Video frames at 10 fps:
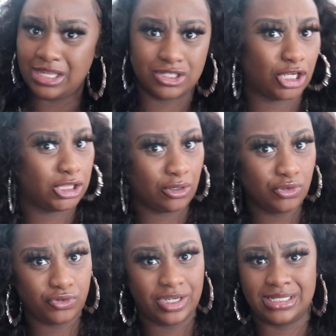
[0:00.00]
Is it a
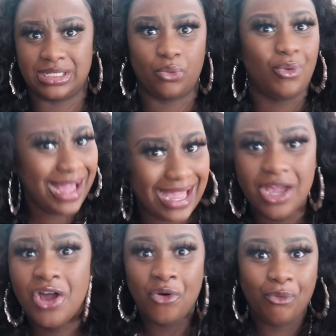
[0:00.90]
closure? Is it
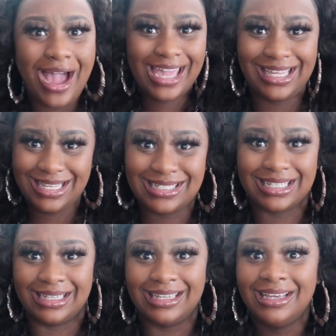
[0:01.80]
what? What is
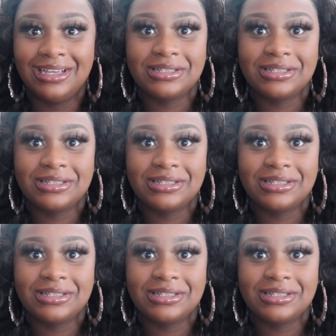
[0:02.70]
it?